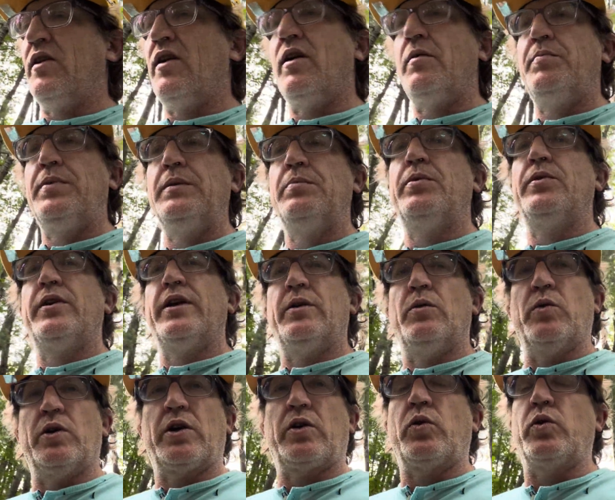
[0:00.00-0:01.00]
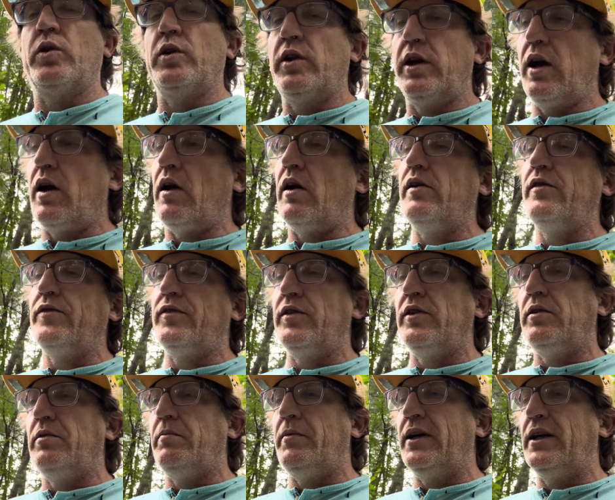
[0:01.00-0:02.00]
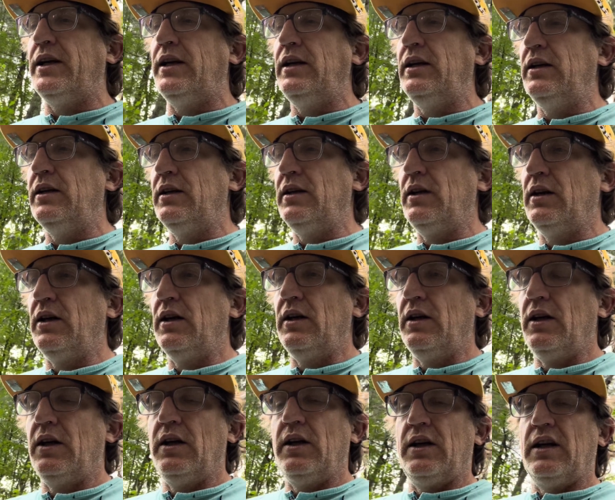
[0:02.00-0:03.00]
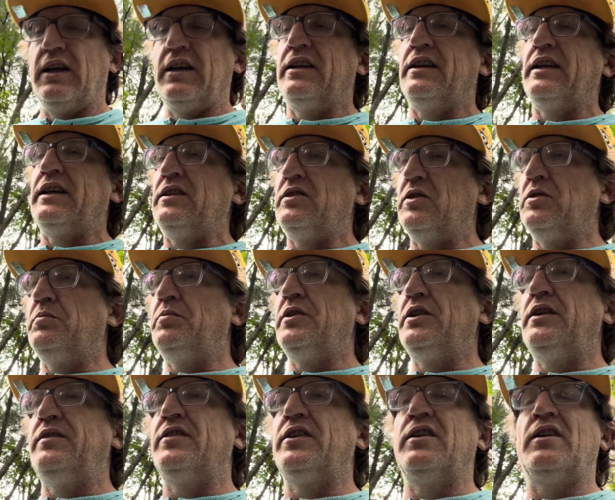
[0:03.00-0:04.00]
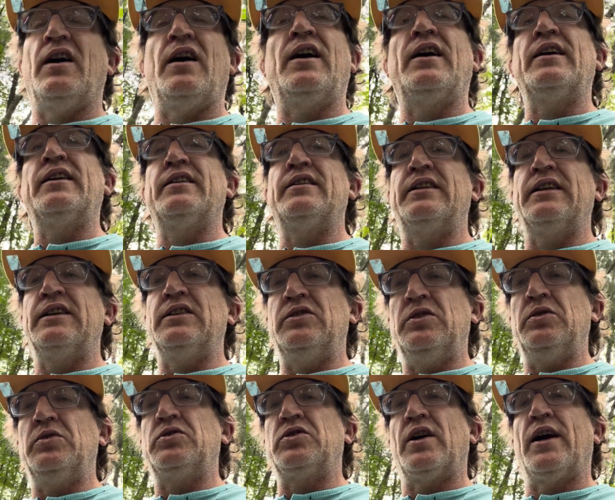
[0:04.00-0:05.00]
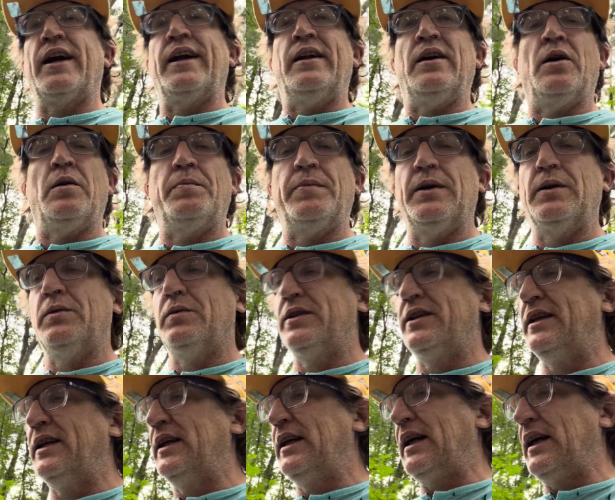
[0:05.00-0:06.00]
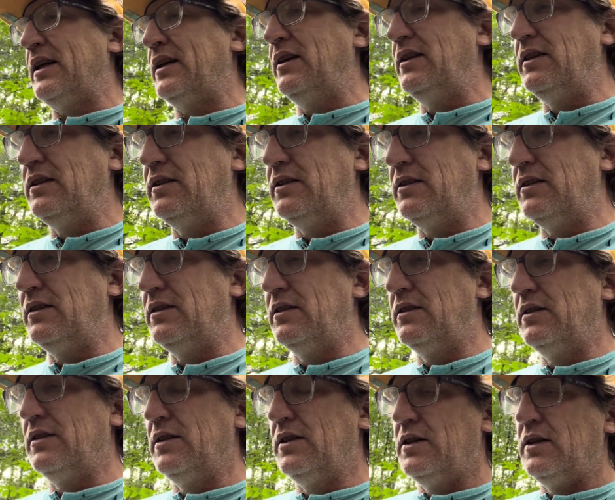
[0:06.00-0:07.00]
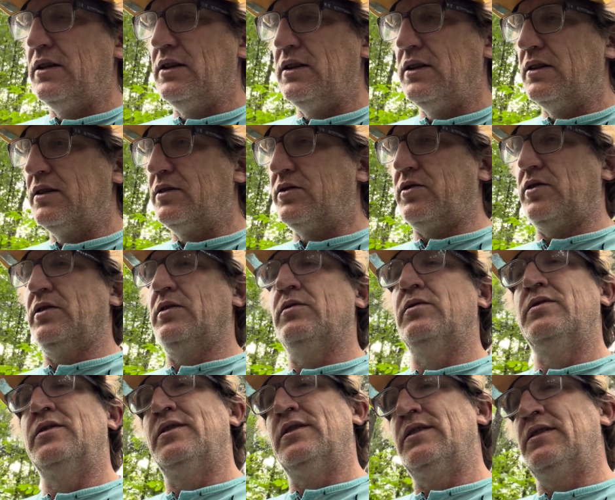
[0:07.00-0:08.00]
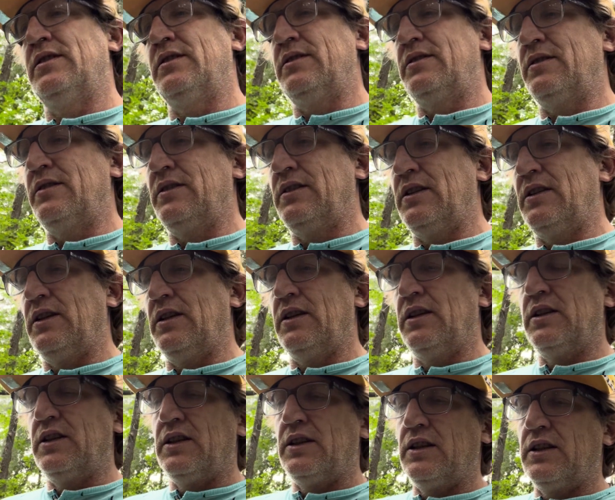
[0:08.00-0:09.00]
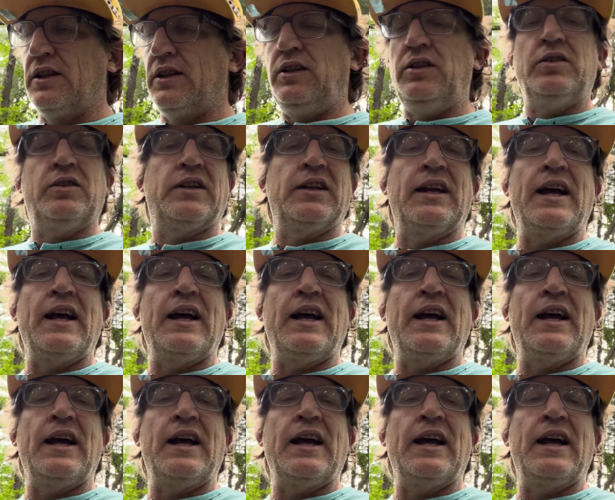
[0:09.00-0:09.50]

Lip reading: are people that work really hard for their money, and they do believe in God, and they do try and help out when they can. So, you can